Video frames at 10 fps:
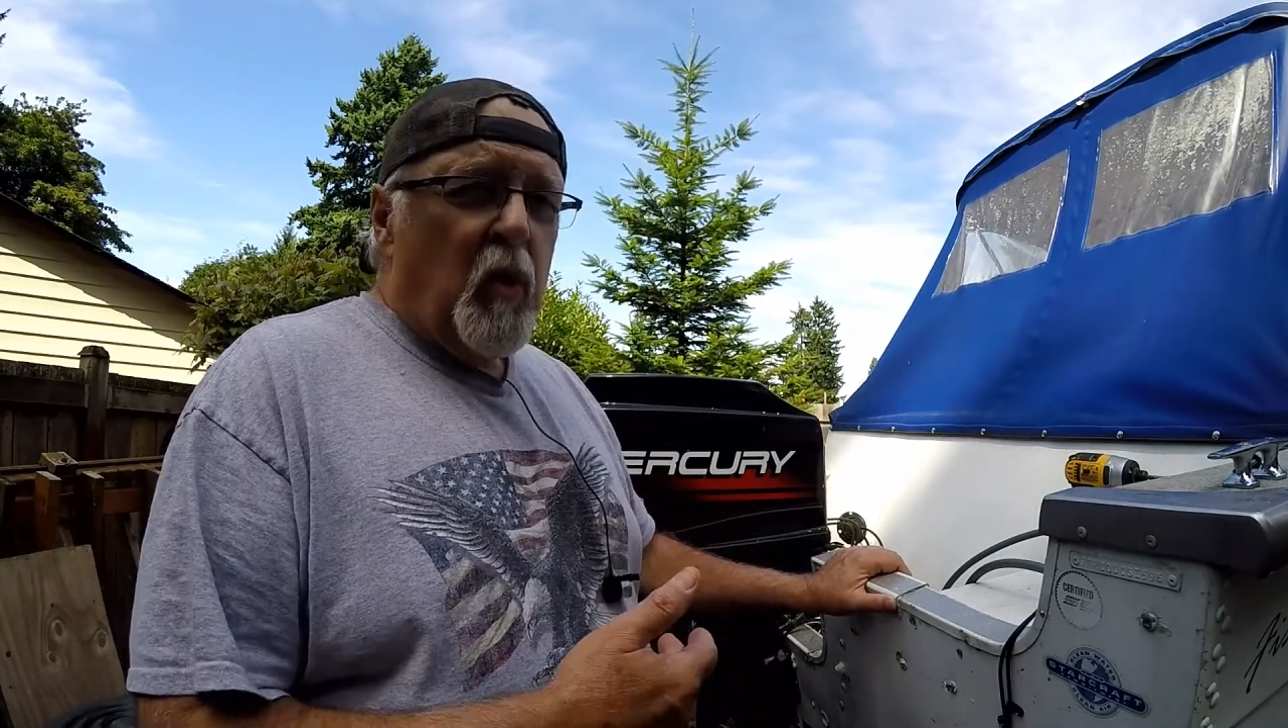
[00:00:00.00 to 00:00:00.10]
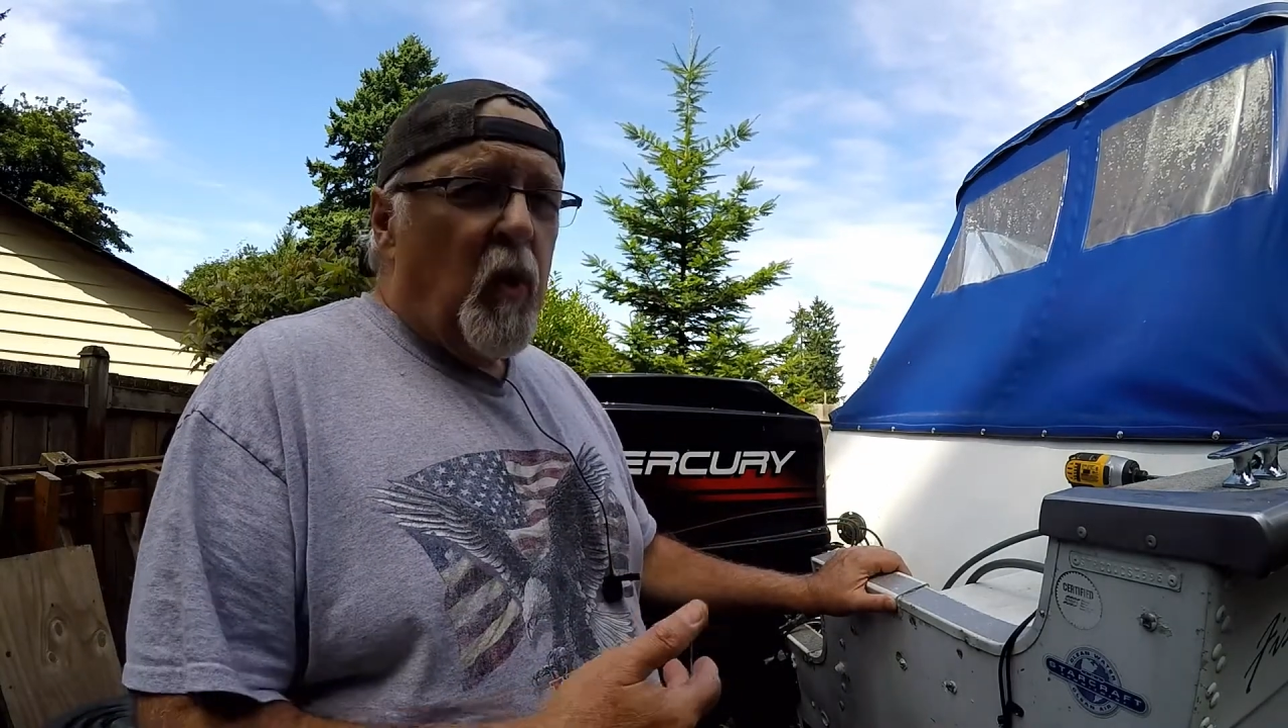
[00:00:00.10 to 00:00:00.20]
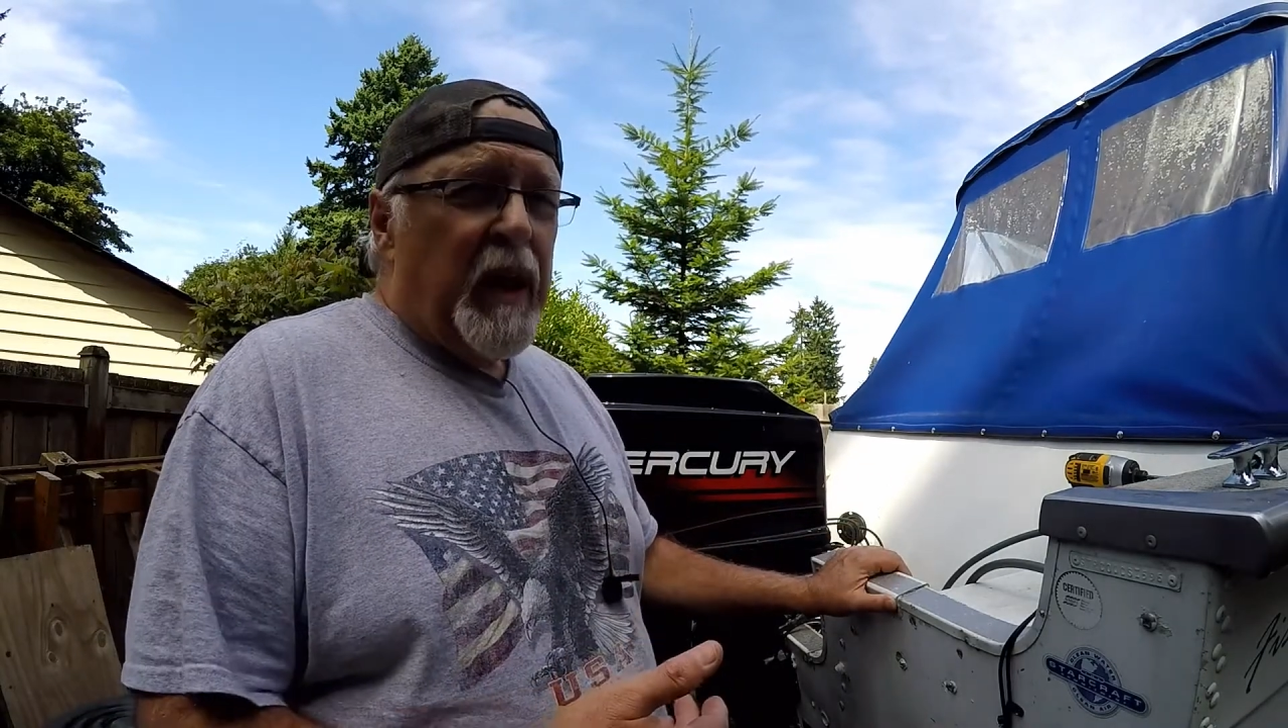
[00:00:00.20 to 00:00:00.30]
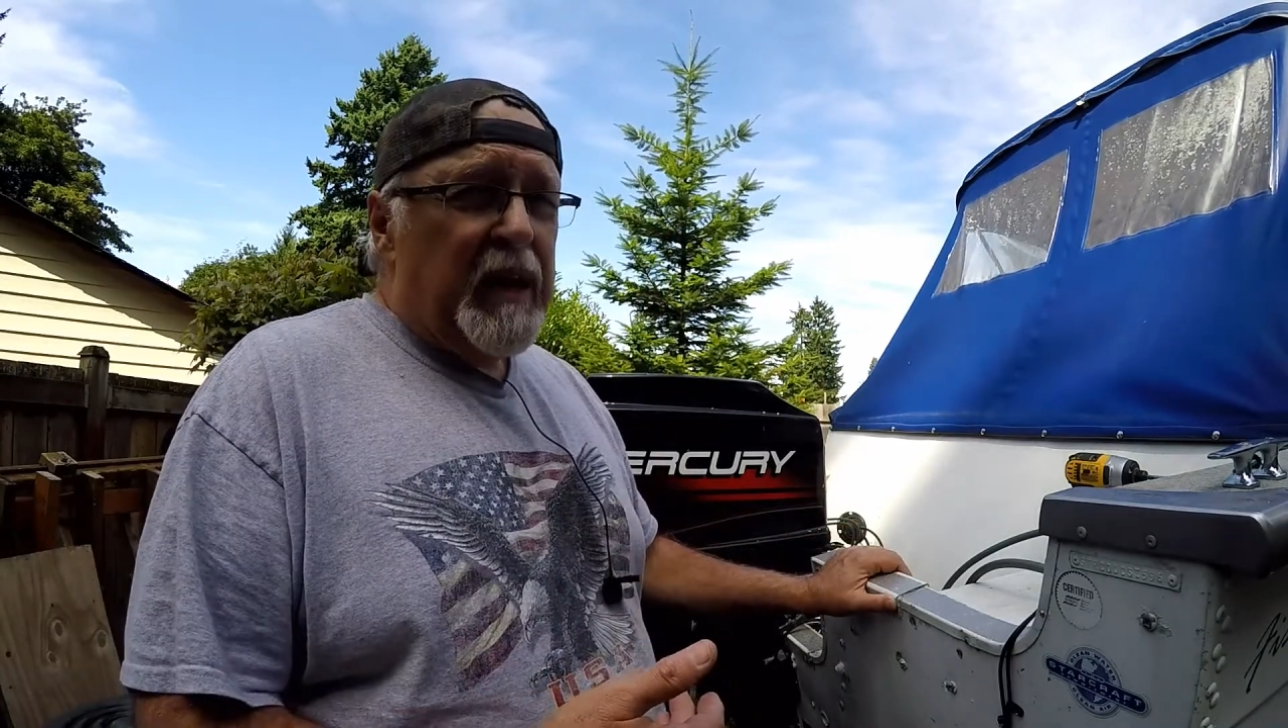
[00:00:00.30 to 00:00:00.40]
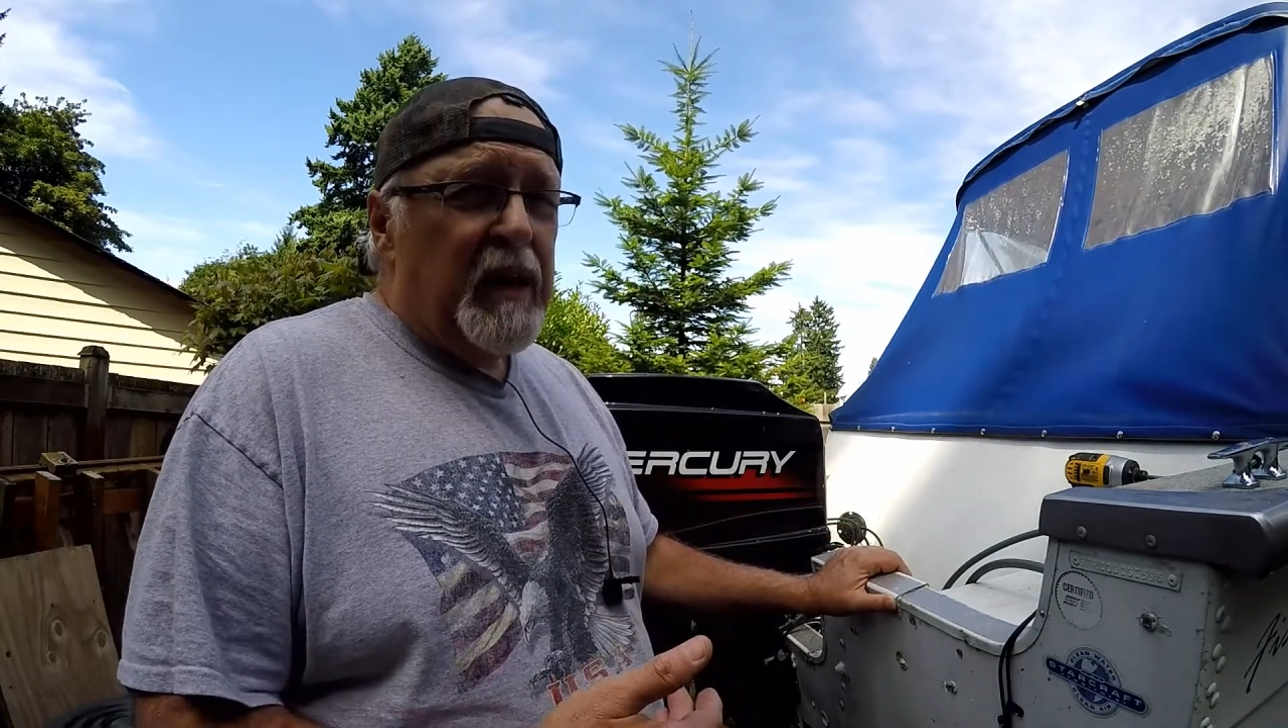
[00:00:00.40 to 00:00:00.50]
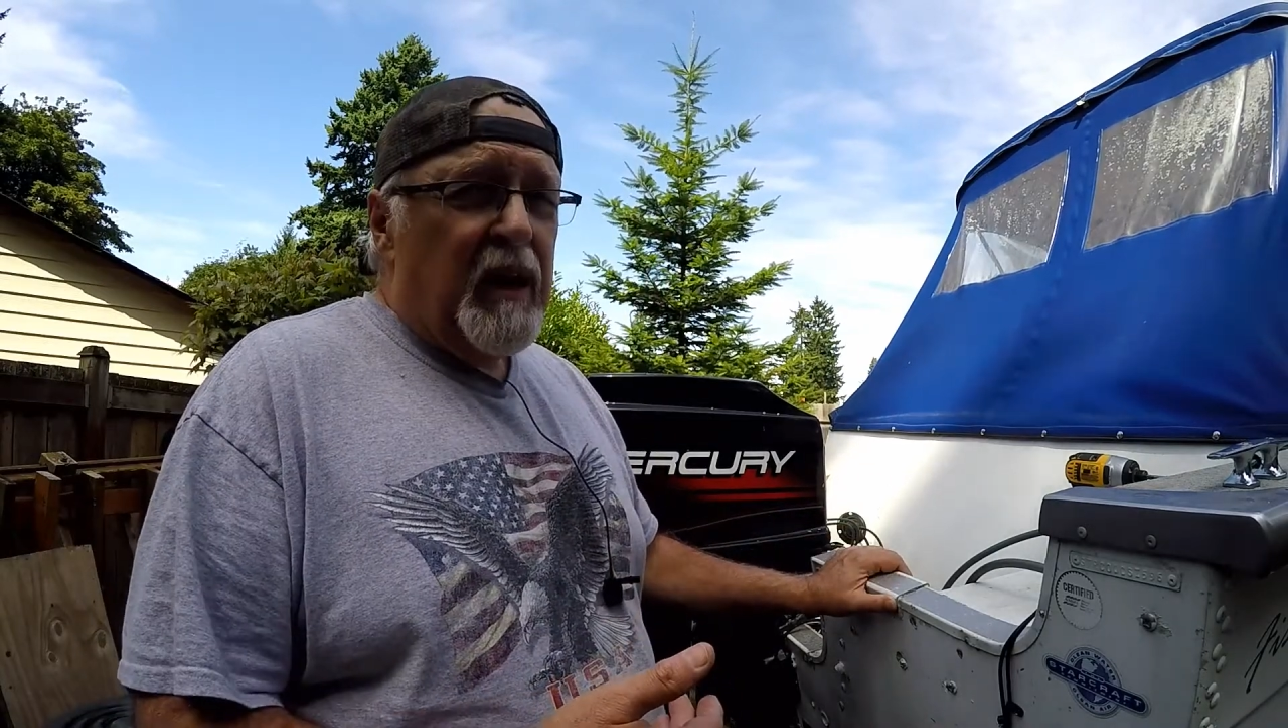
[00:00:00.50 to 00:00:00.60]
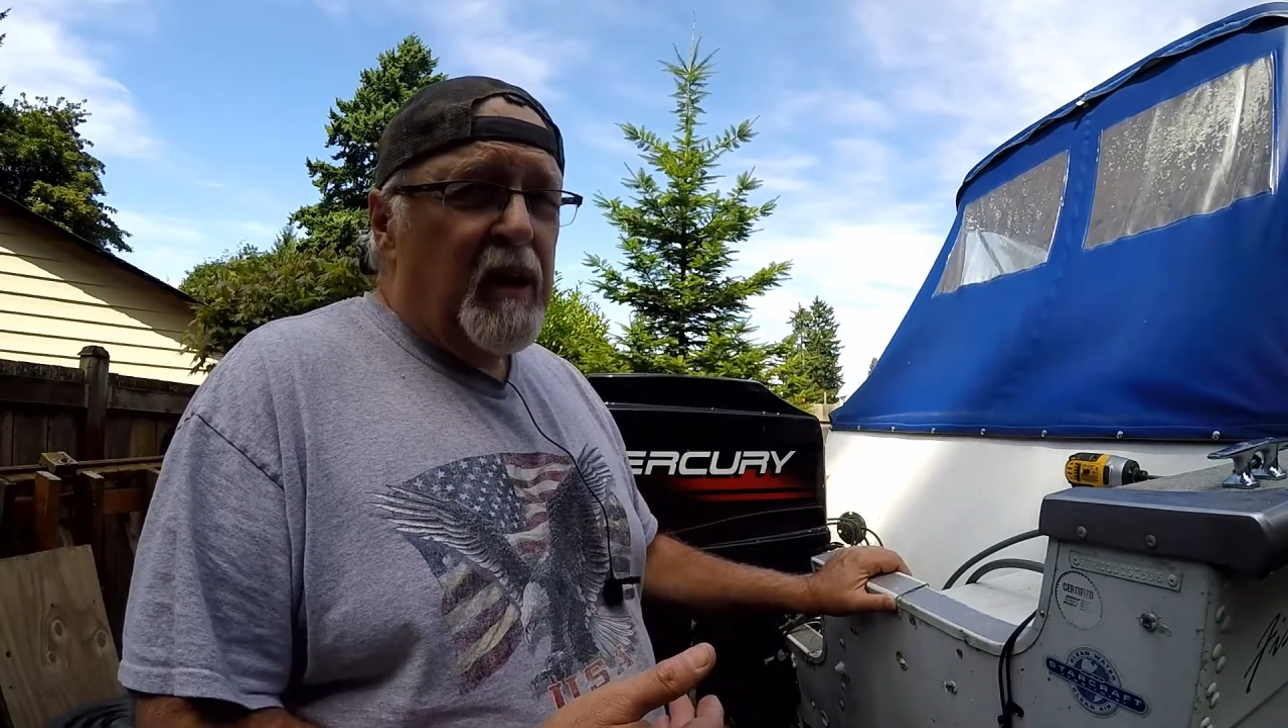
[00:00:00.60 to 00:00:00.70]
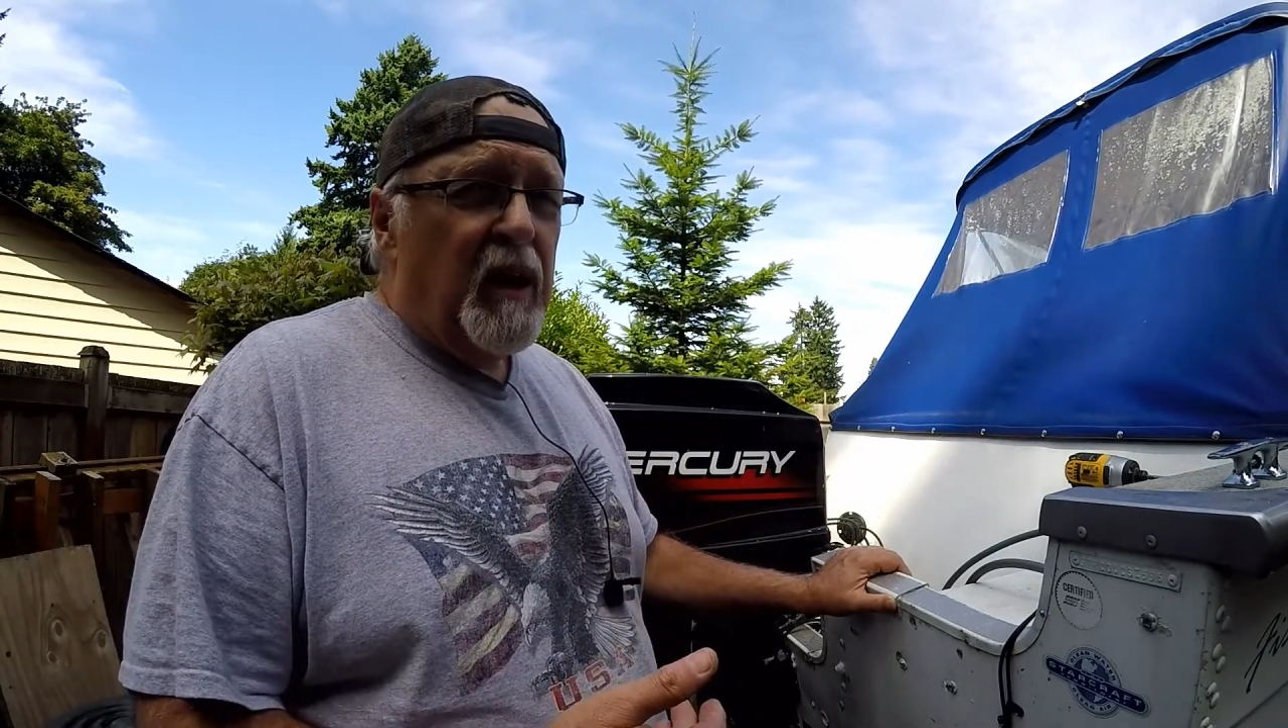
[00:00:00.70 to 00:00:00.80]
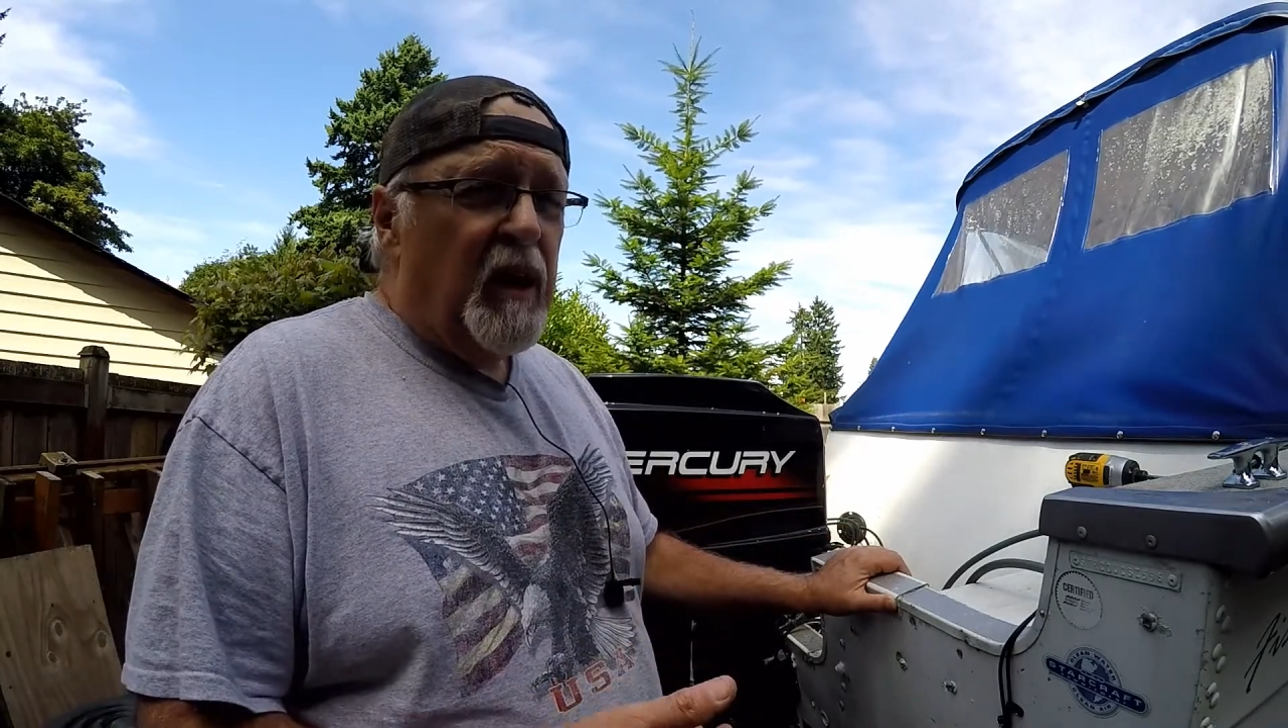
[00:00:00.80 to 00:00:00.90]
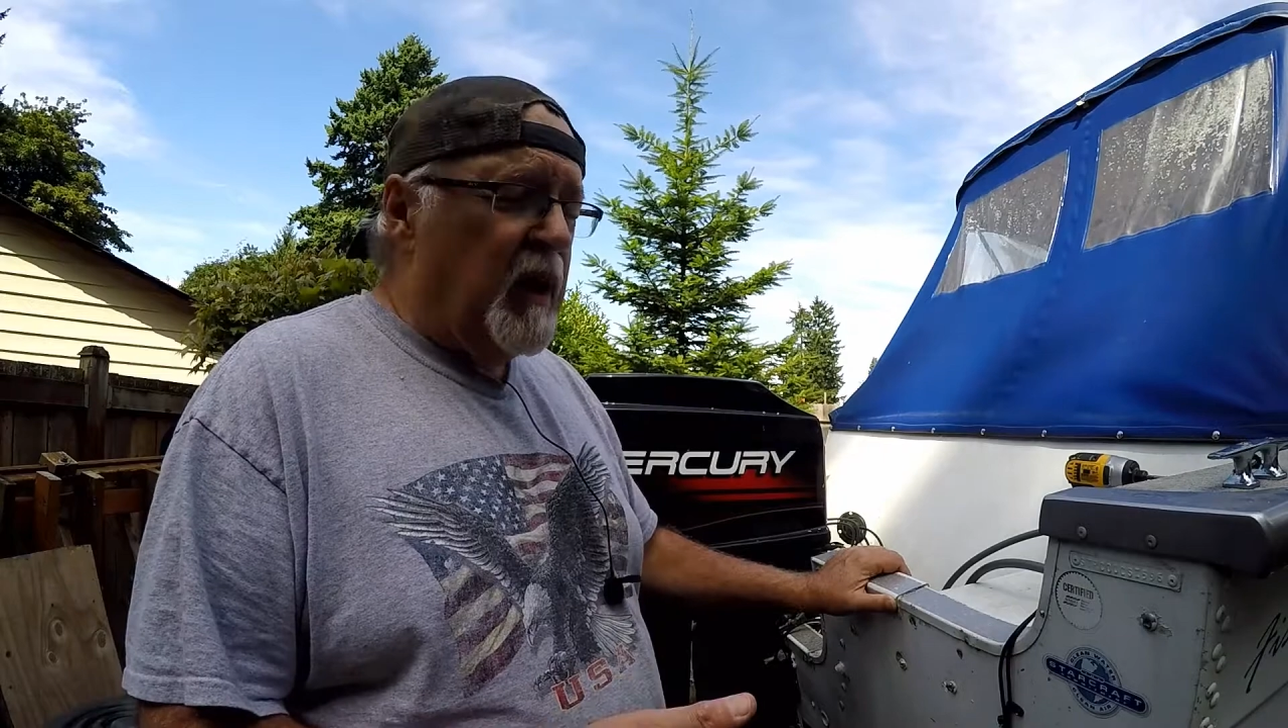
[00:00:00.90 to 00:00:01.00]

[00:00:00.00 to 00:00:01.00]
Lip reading: what I did,